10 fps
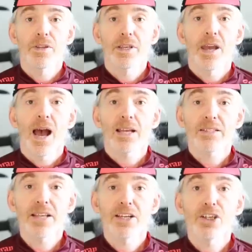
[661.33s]
The
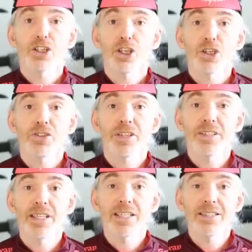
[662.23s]
ascent turns to
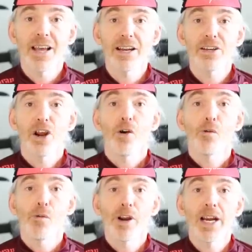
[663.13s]
descent
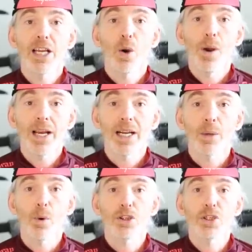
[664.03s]
really quickly
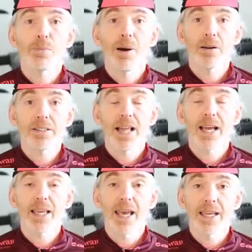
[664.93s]
once you pass
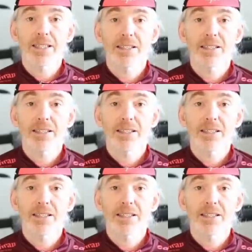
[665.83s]
that gate.